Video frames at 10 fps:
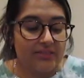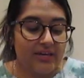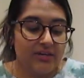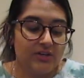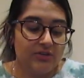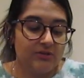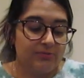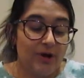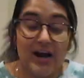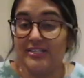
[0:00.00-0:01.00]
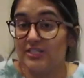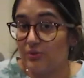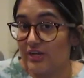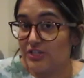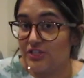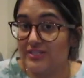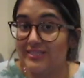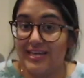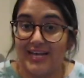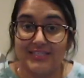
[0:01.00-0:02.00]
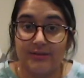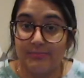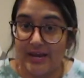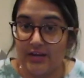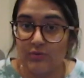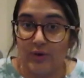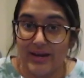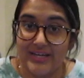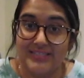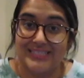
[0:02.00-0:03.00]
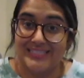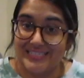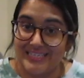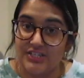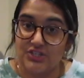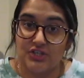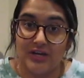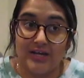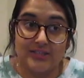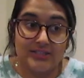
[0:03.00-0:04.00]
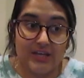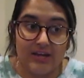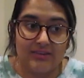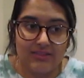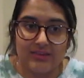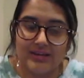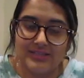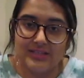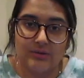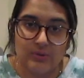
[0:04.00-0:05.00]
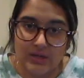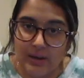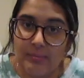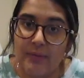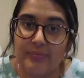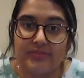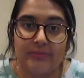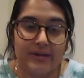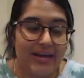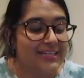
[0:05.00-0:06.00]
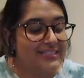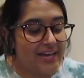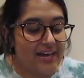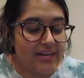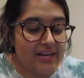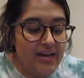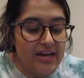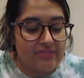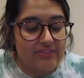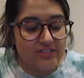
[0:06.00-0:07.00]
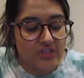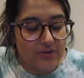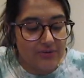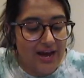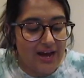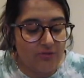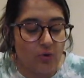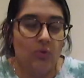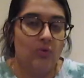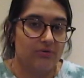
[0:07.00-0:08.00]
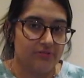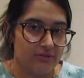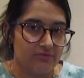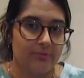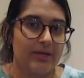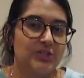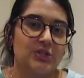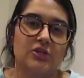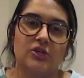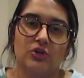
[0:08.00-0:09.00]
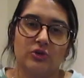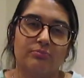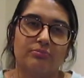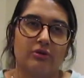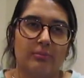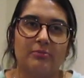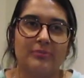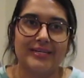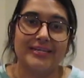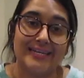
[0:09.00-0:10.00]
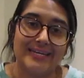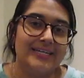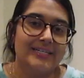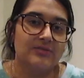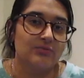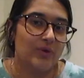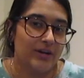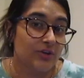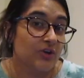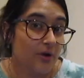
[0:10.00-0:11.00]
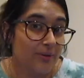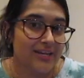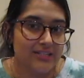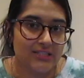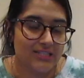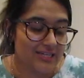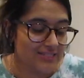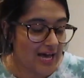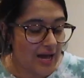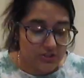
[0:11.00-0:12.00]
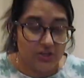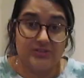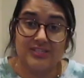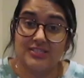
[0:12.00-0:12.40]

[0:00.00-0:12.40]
they use practice questions as the main way to teach certain things that will come up in the PSA, they don't have all of the information that you probably need when going into the exam. So to